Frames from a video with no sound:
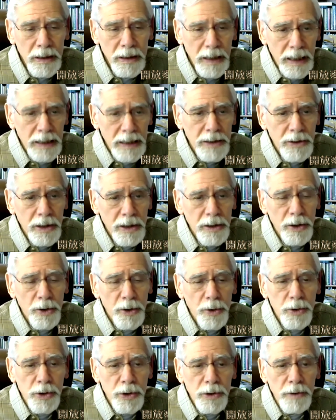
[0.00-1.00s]
Anything that
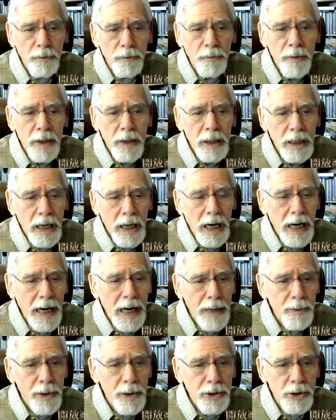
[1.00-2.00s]
uses a
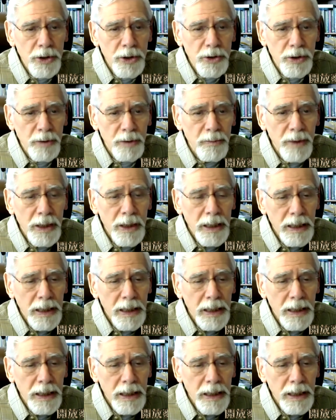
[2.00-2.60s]
highway system